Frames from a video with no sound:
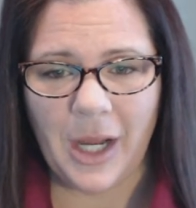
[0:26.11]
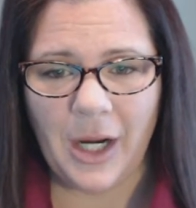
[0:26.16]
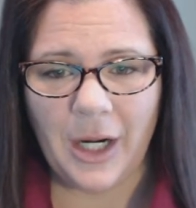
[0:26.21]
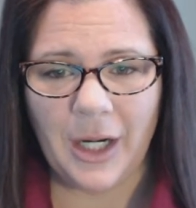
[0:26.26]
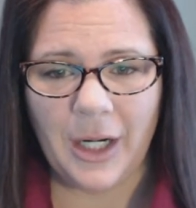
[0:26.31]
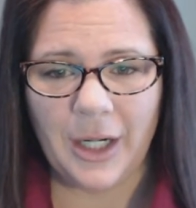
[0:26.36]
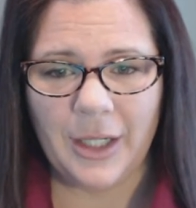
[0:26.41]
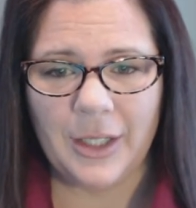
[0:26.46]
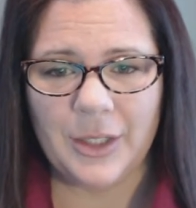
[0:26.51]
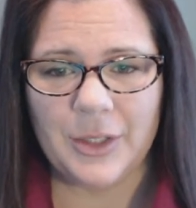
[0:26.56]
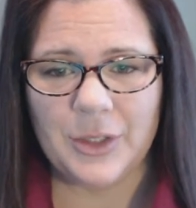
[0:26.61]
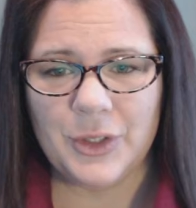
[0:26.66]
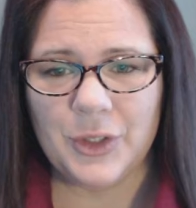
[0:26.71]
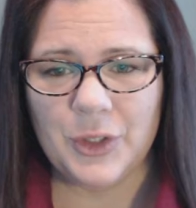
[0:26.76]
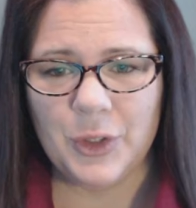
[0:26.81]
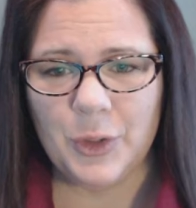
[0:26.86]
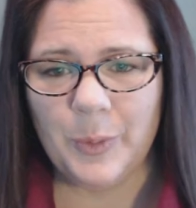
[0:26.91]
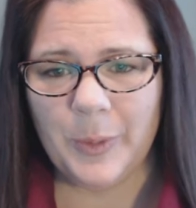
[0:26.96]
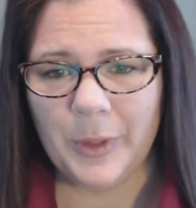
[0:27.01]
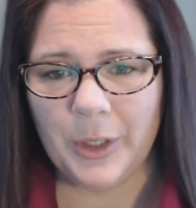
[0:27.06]
are
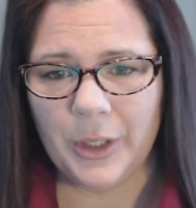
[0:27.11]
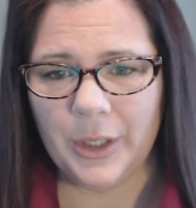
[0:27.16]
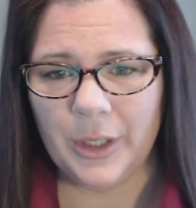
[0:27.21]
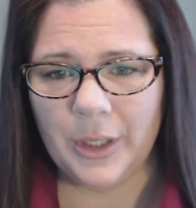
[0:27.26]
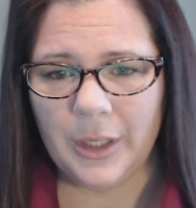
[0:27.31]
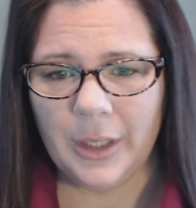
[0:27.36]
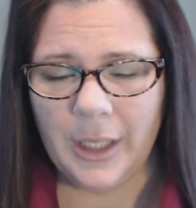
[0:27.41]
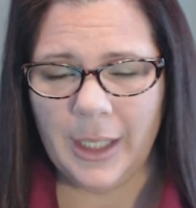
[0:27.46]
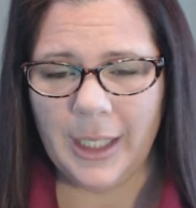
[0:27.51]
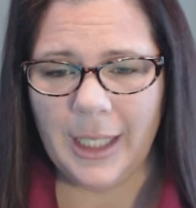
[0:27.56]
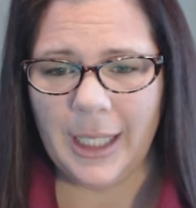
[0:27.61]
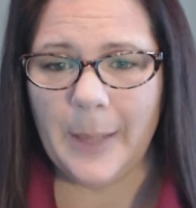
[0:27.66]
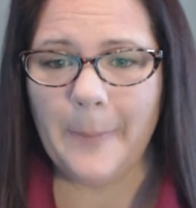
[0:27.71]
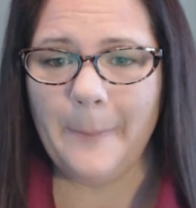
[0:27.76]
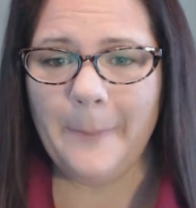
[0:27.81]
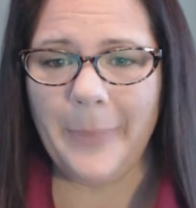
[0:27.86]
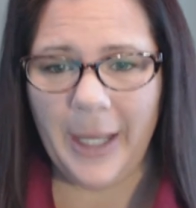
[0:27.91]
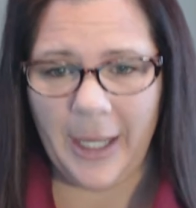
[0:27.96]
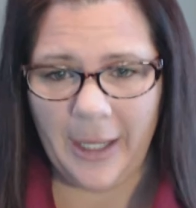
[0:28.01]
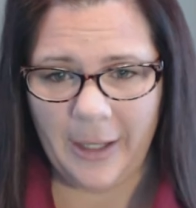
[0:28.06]
super
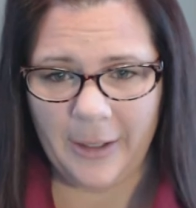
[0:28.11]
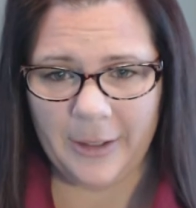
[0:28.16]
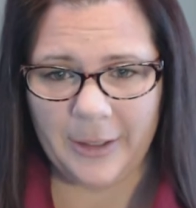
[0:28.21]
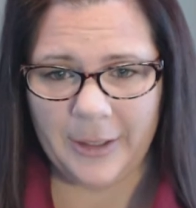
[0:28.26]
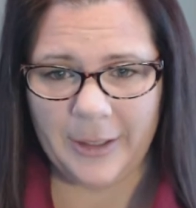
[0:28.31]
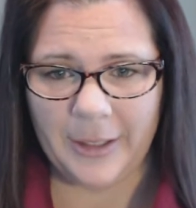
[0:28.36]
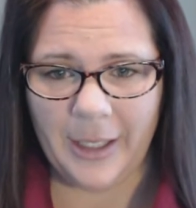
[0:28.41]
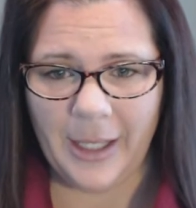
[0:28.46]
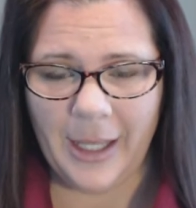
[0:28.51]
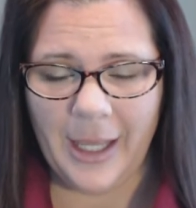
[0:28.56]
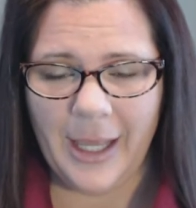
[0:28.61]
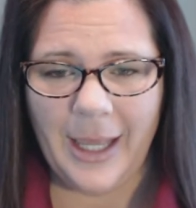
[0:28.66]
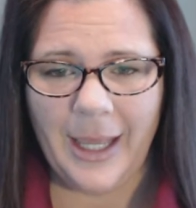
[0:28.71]
impaired.